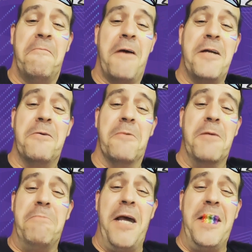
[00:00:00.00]
don't want to play
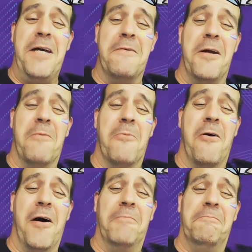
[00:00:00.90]
here no more.
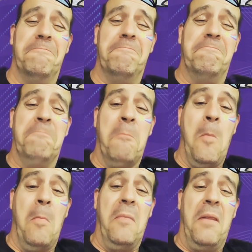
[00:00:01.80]

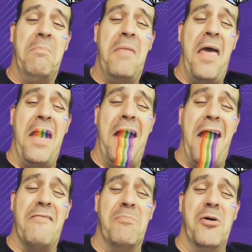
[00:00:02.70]
I have a
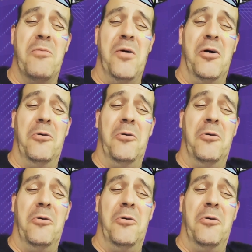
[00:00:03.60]
boo-boo.